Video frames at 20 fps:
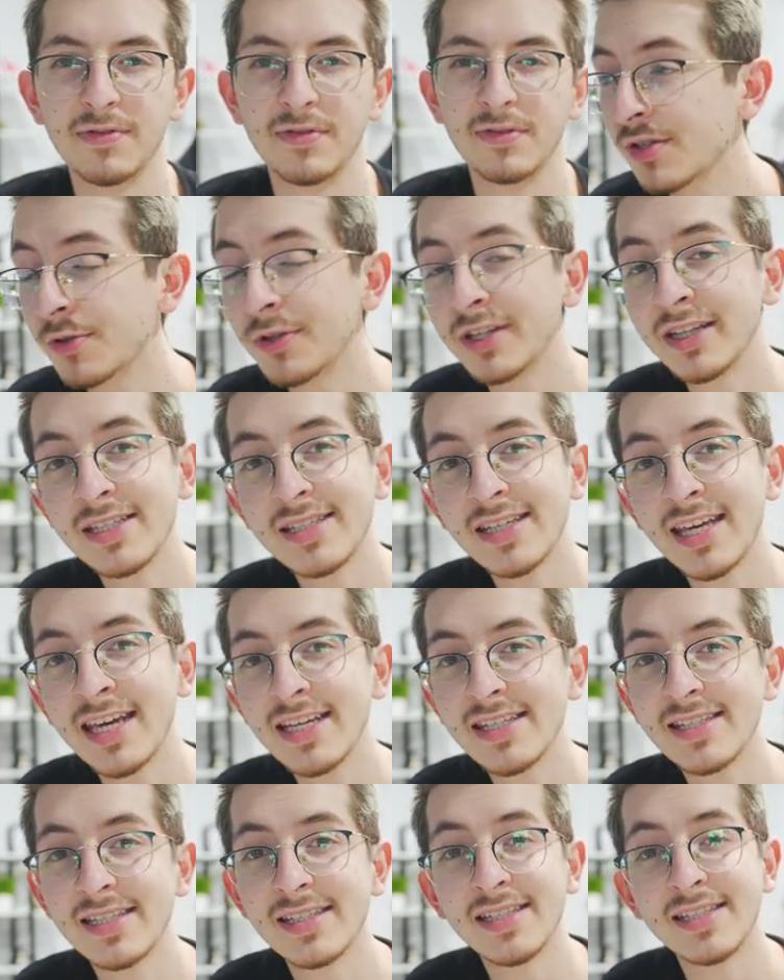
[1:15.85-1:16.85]
So in this
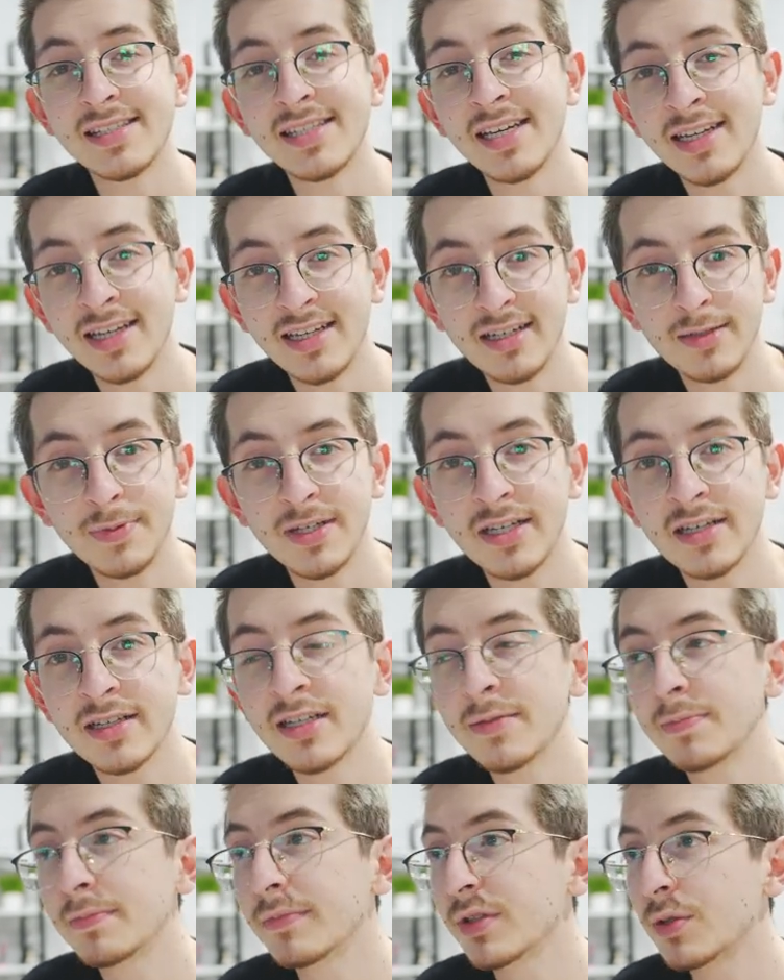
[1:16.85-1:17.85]
case, it's a 1080p
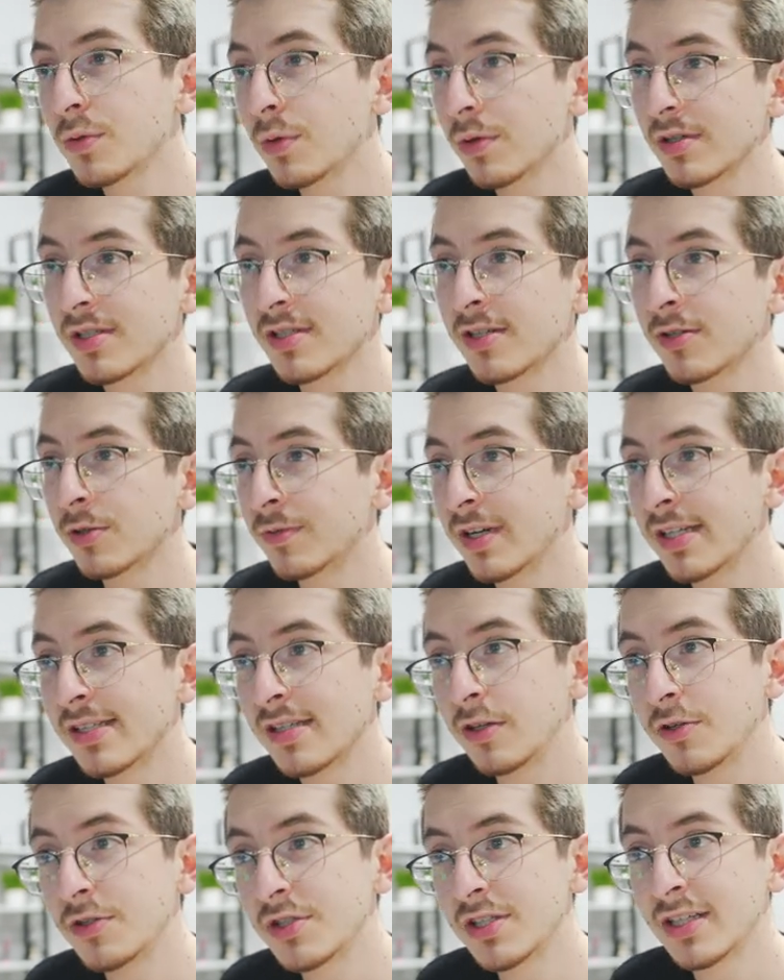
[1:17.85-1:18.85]
clip. The horizontal
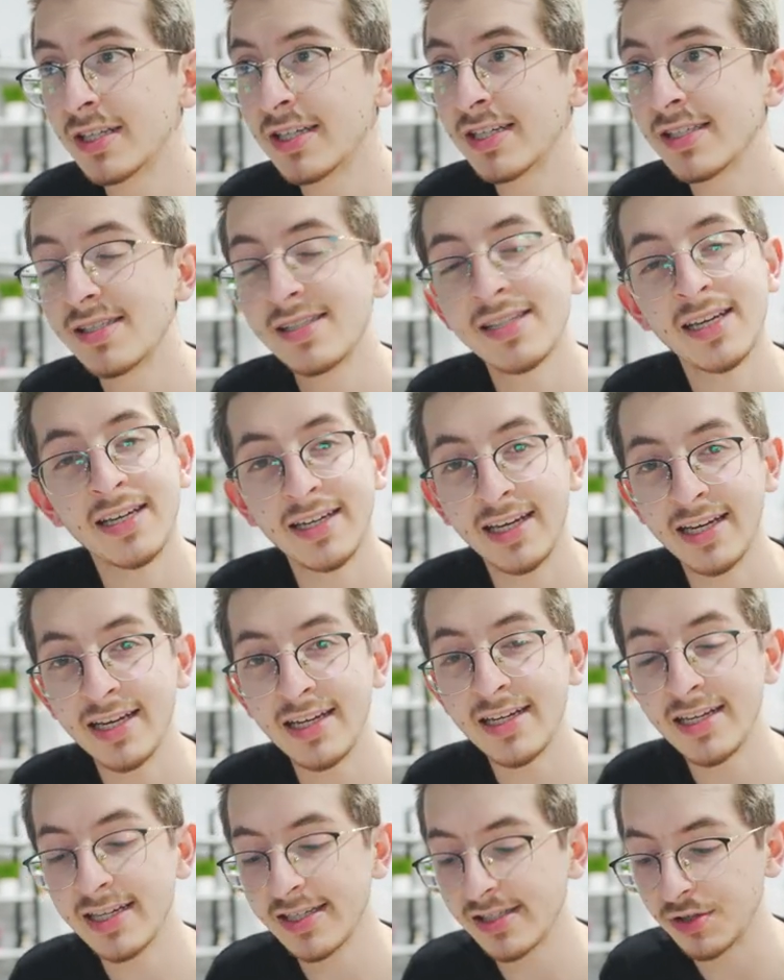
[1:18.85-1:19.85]
resolution is
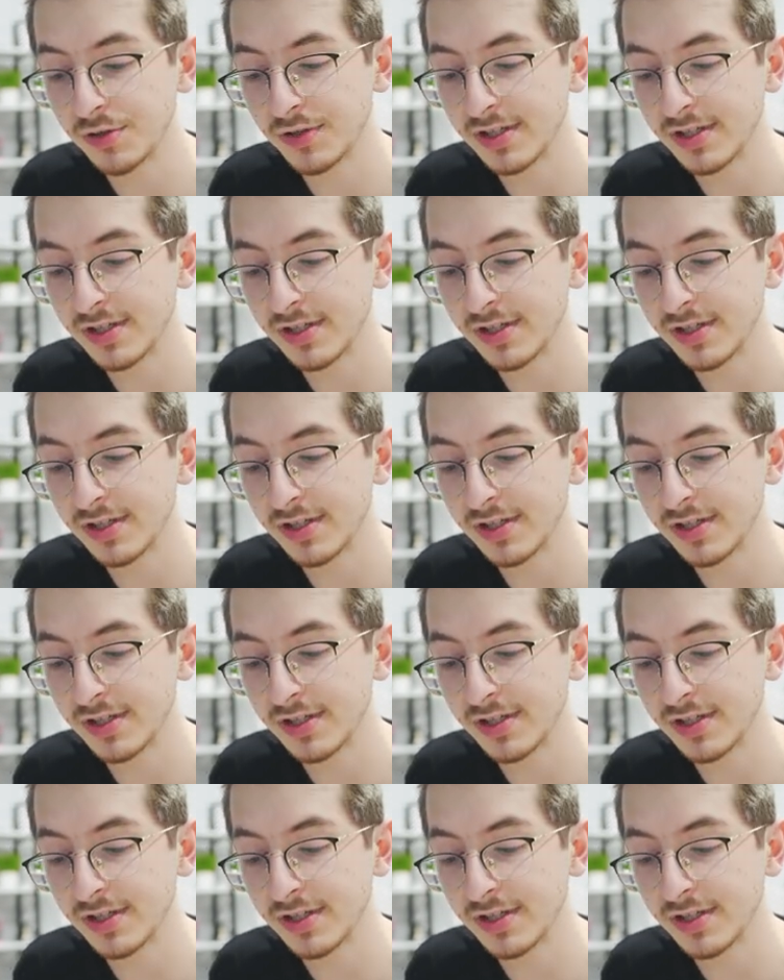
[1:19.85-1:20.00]
1080, as